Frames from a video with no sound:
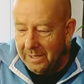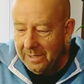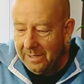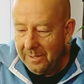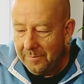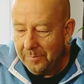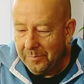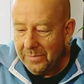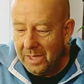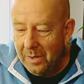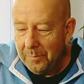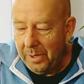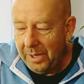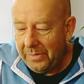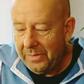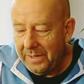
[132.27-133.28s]
Um,
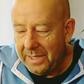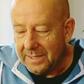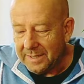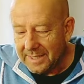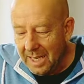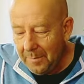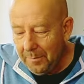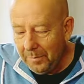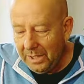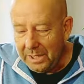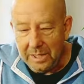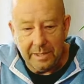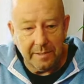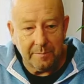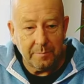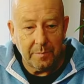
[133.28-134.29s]
but the
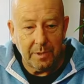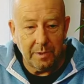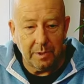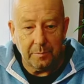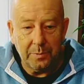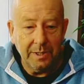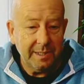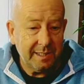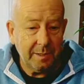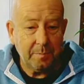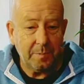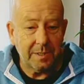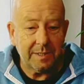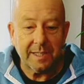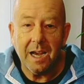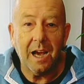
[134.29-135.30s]
assembly uh,
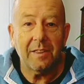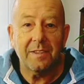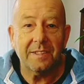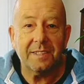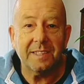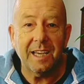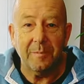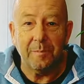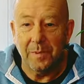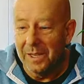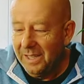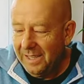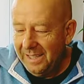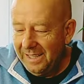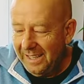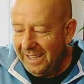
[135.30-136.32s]
principles are the same
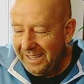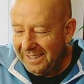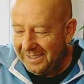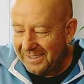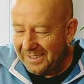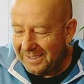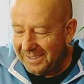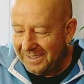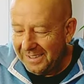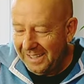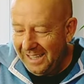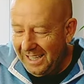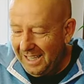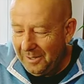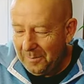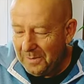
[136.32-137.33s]
and
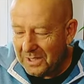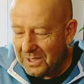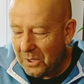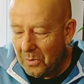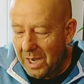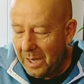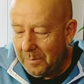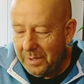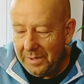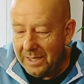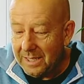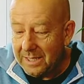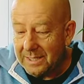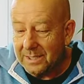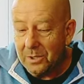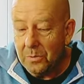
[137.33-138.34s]
I am so happy that
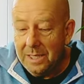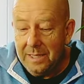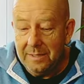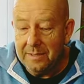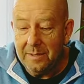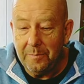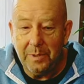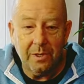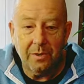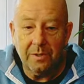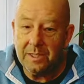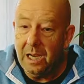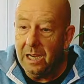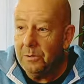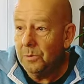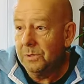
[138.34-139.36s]
it's so easy because
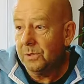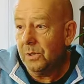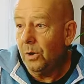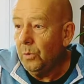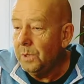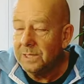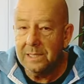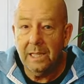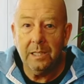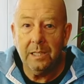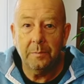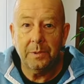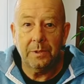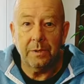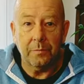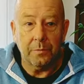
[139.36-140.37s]
I was always a little
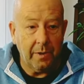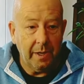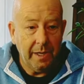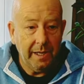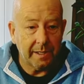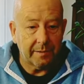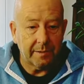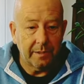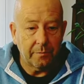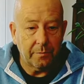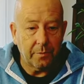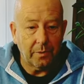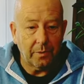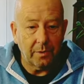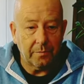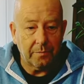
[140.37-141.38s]
bit afraid in
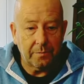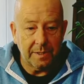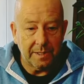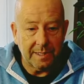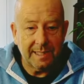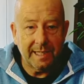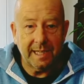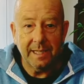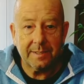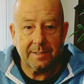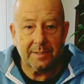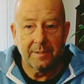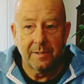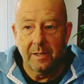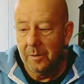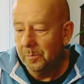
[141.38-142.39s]
front of these
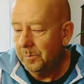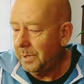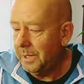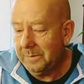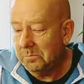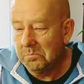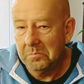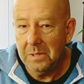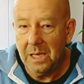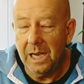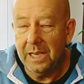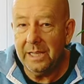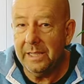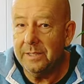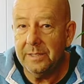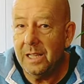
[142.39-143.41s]
kids, but I
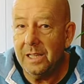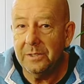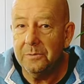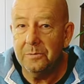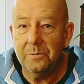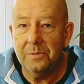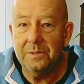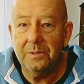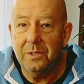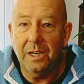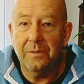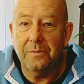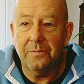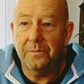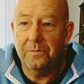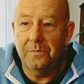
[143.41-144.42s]
can tell you, you
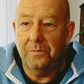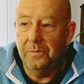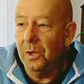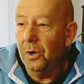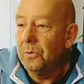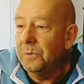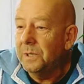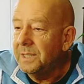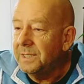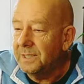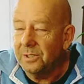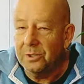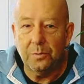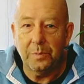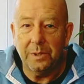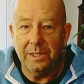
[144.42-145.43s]
have no reason
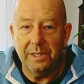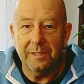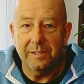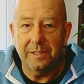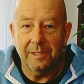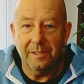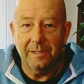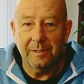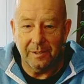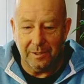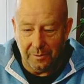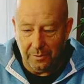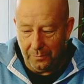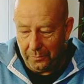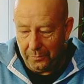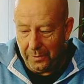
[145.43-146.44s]
to be uh,
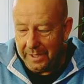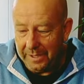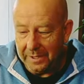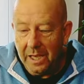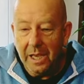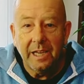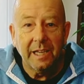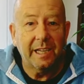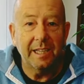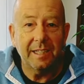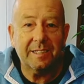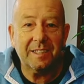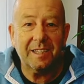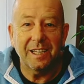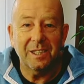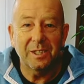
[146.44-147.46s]
uh, afraid.
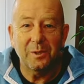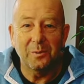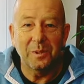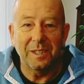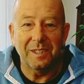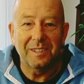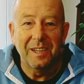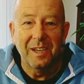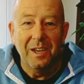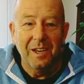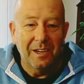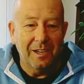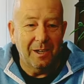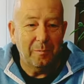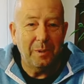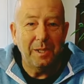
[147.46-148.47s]
Kids can do it.
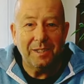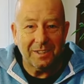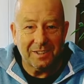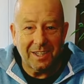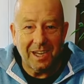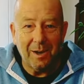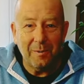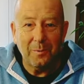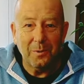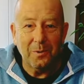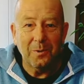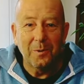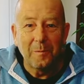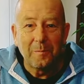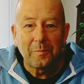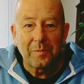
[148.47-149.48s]
Uh, Peter
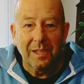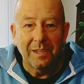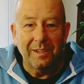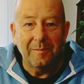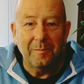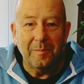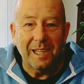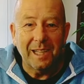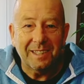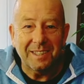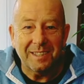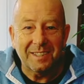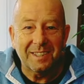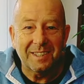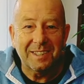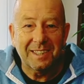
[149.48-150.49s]
Szabo um, let
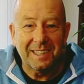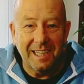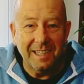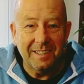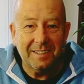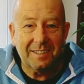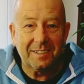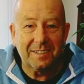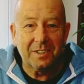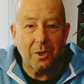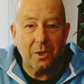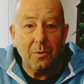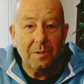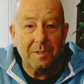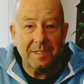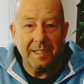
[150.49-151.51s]
his kids,
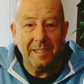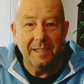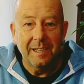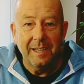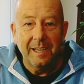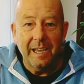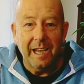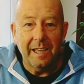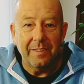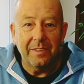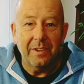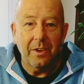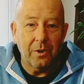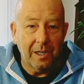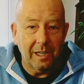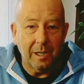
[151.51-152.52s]
Tongsi and
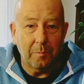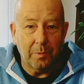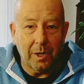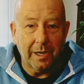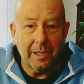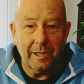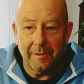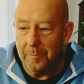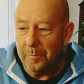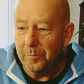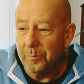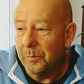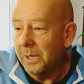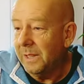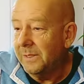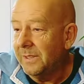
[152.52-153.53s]
her little brother,
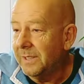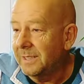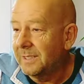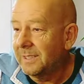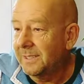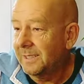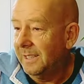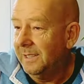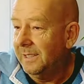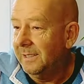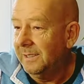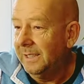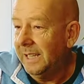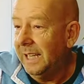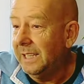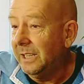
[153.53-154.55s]
build this
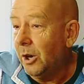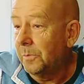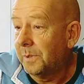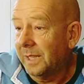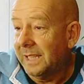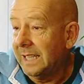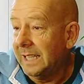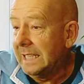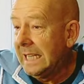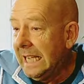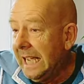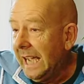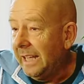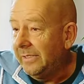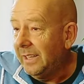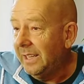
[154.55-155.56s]
uh, helicopter kit
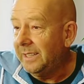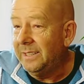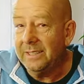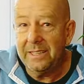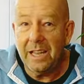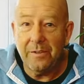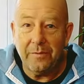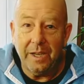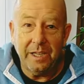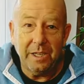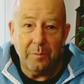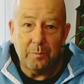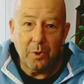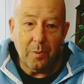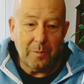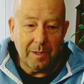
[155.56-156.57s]
and they didn't have any
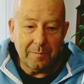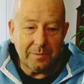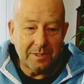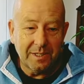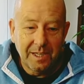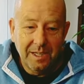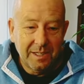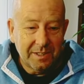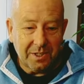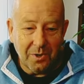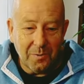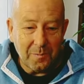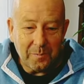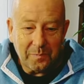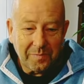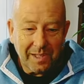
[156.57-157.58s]
problems.
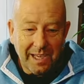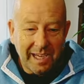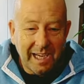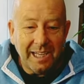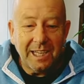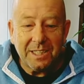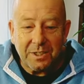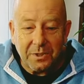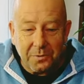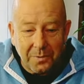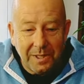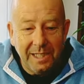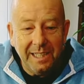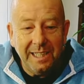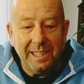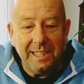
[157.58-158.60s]
So it is
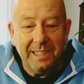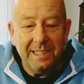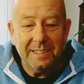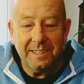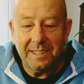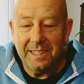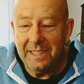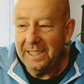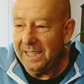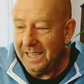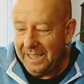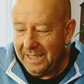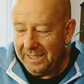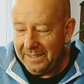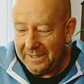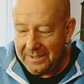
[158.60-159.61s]
really easy
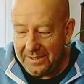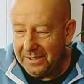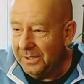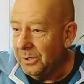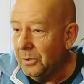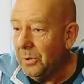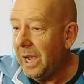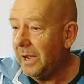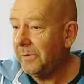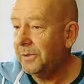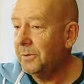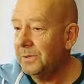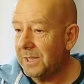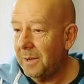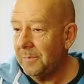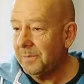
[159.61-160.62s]
and you have to
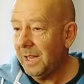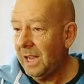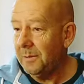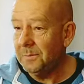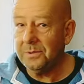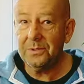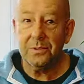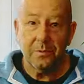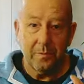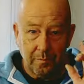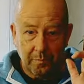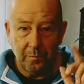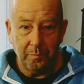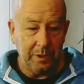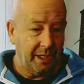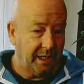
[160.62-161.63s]
sometimes
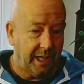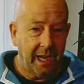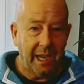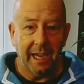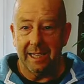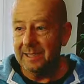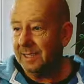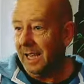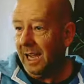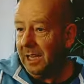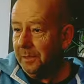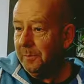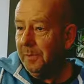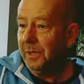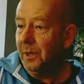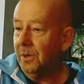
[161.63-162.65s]
be
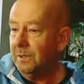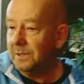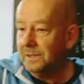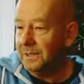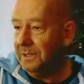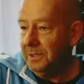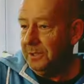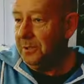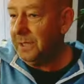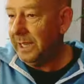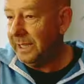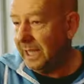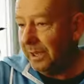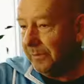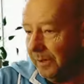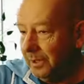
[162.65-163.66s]
exact because you can
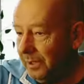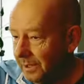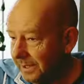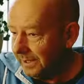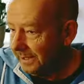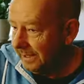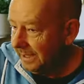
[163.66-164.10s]
have a look.